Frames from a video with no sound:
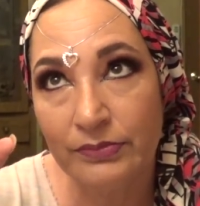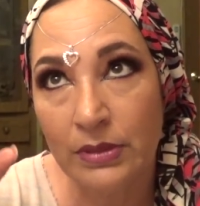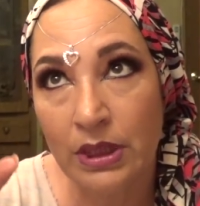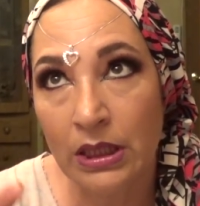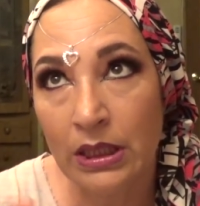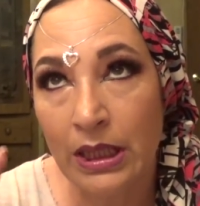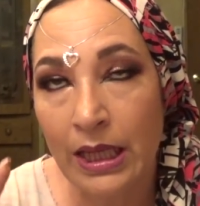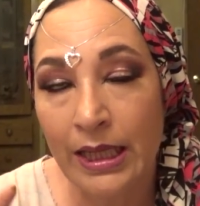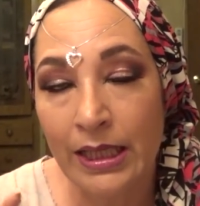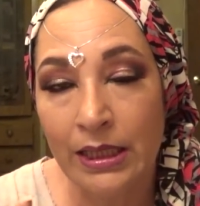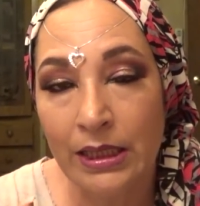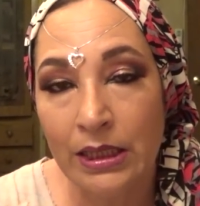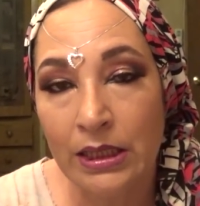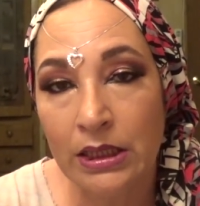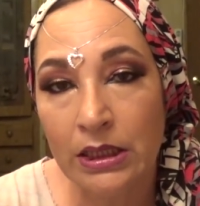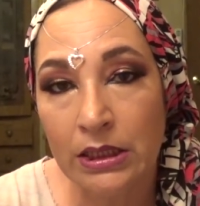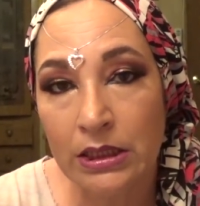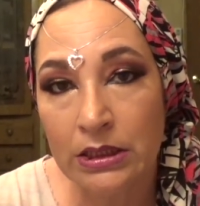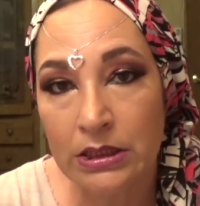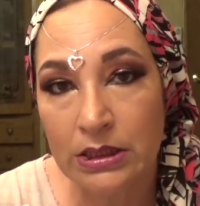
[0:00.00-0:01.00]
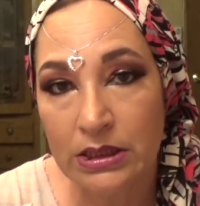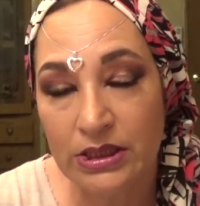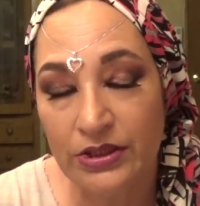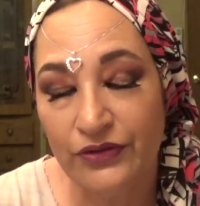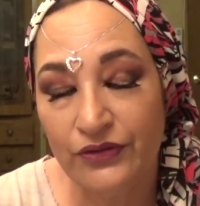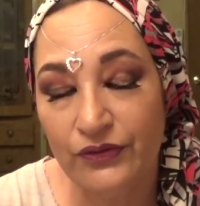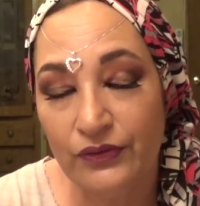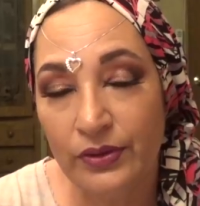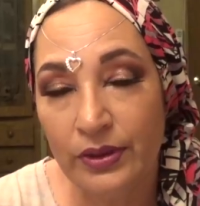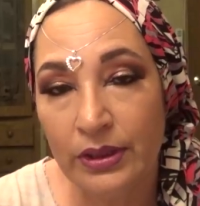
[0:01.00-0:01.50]
the lighting is
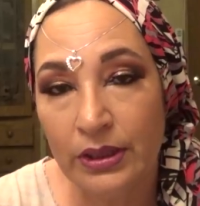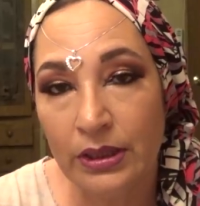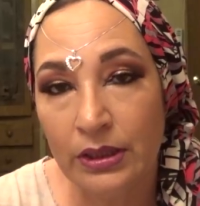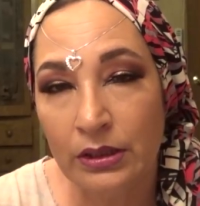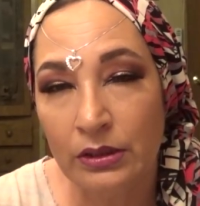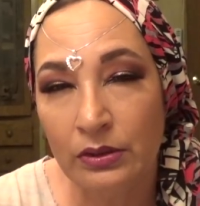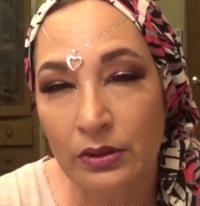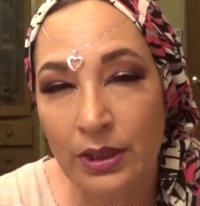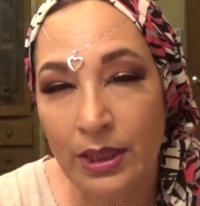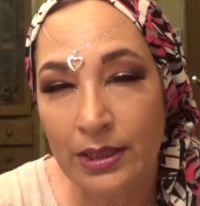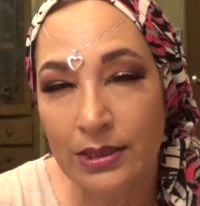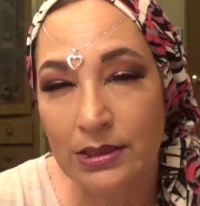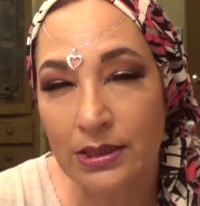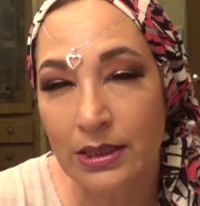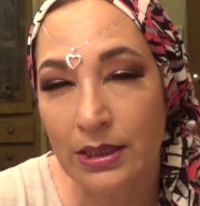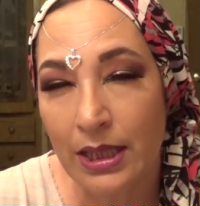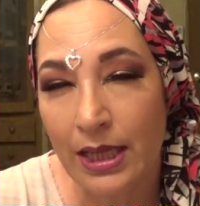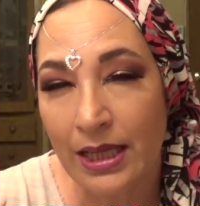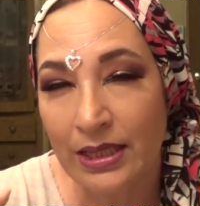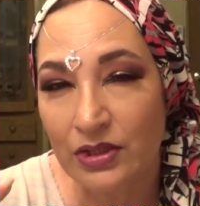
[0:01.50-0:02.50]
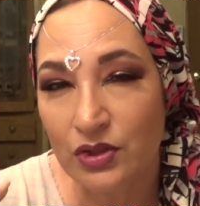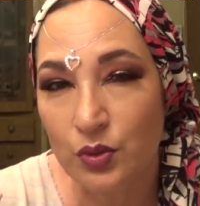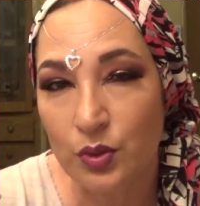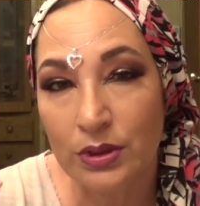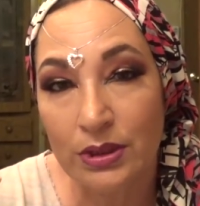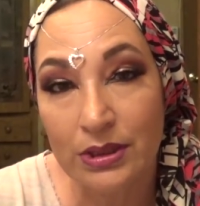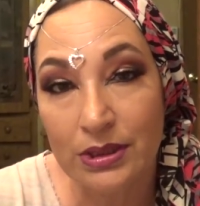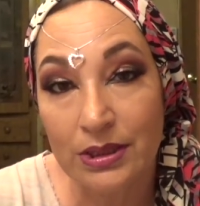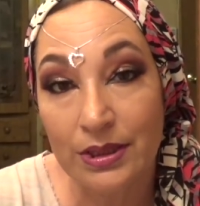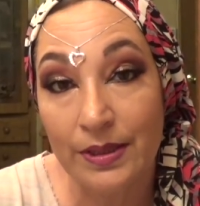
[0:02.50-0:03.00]
different and you guys can
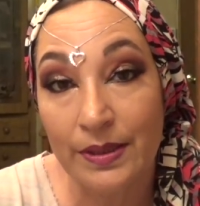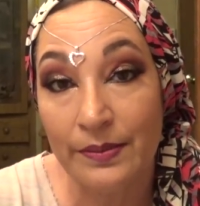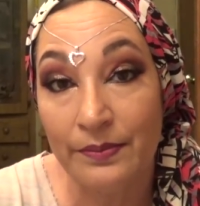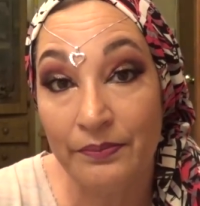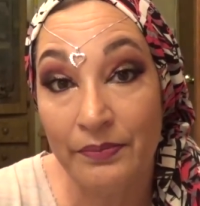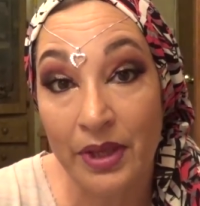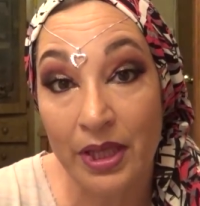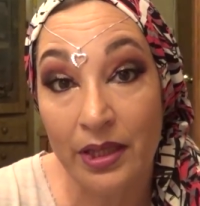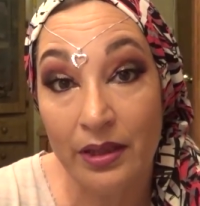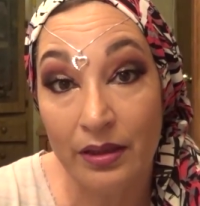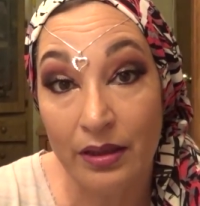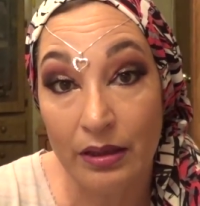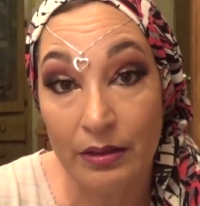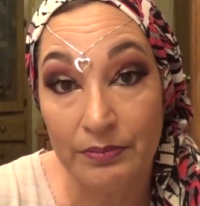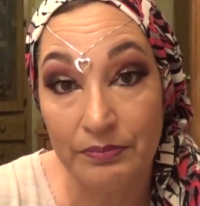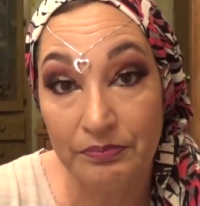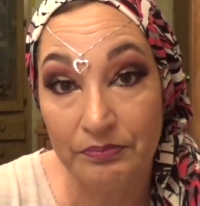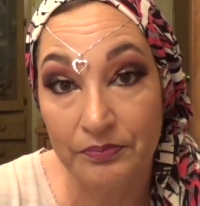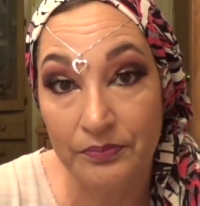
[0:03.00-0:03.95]
actually see the makeup.